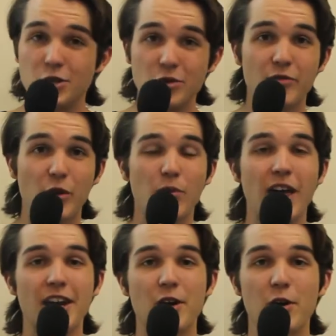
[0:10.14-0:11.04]
Do you live on
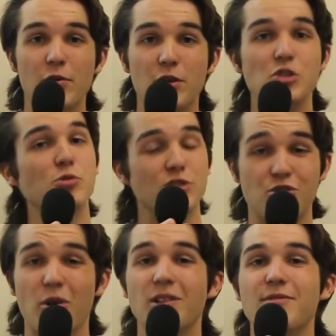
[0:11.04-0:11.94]
planet Earth? Do you
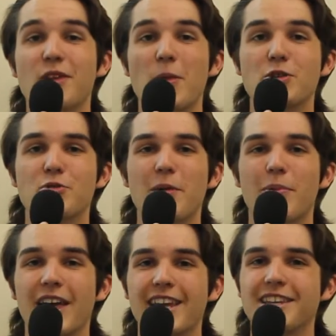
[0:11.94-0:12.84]
enjoy living on this great
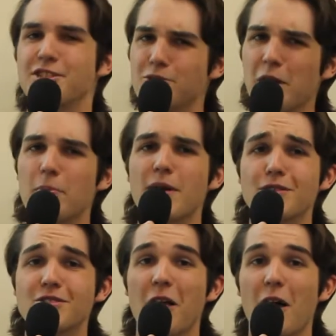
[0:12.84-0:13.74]
planet? Do you like
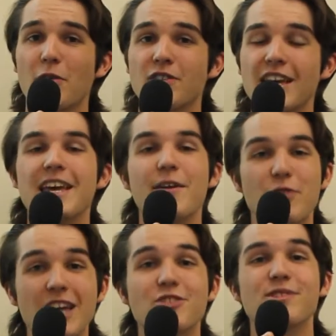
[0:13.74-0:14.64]
baby sloths? If
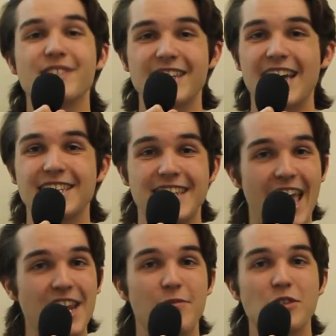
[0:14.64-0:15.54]
the answer is yes
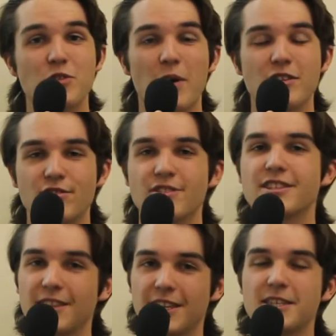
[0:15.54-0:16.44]
to any of these questions,
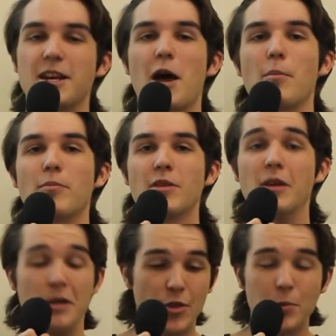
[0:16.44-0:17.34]
then listen up.
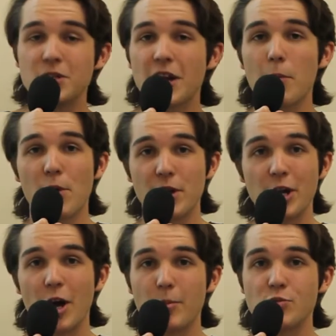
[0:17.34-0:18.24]
The reason I'm wearing a
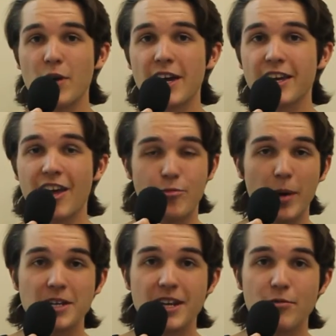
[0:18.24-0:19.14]
garbage bag, have
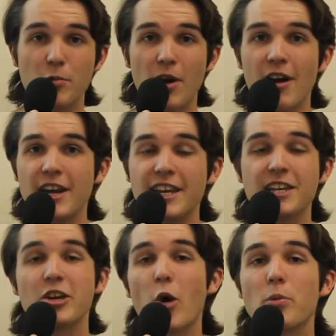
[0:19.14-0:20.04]
biked everywhere, and
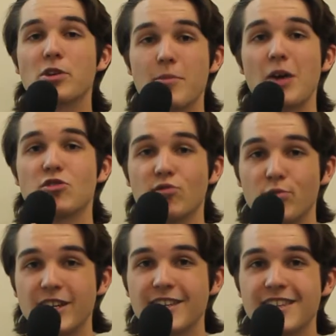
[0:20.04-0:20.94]
eating copious amounts of
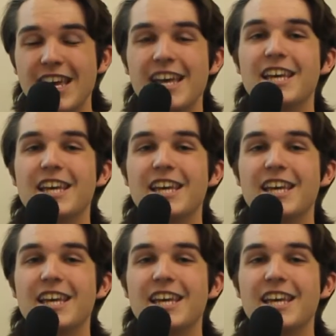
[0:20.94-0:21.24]
greens